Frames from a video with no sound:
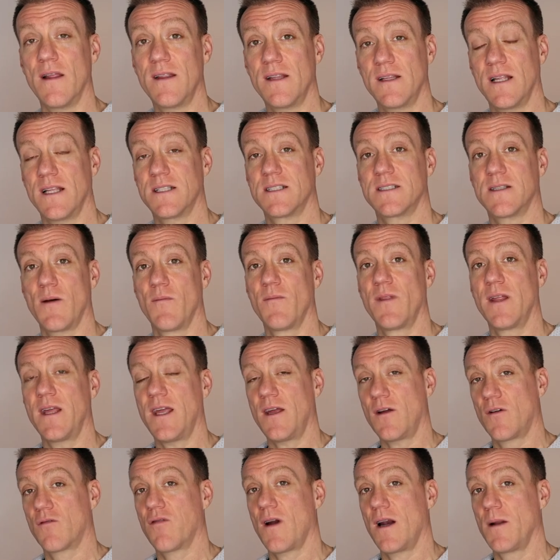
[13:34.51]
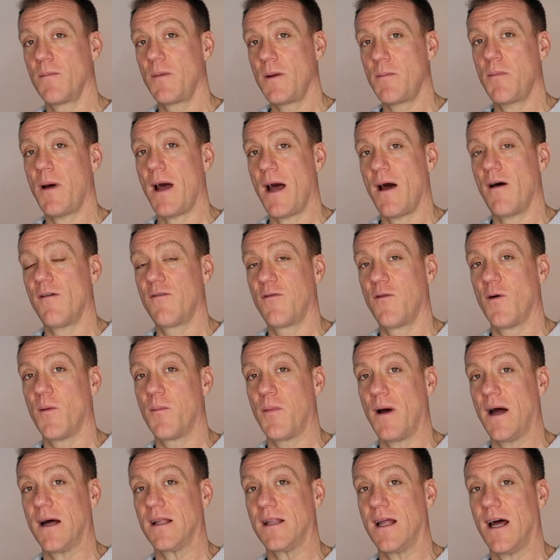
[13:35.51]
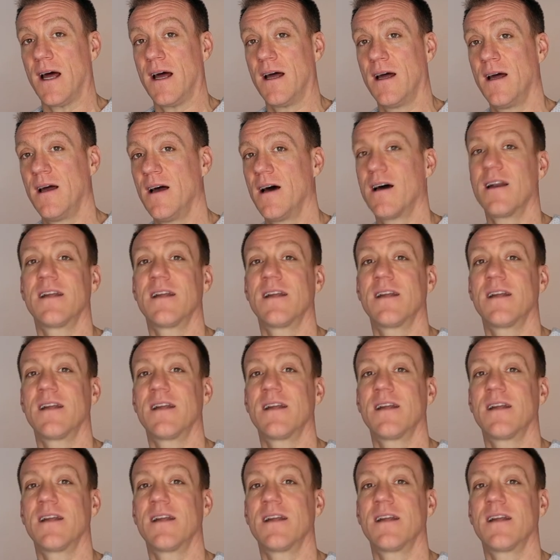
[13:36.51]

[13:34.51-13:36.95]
and there's something incredibly powerful about that.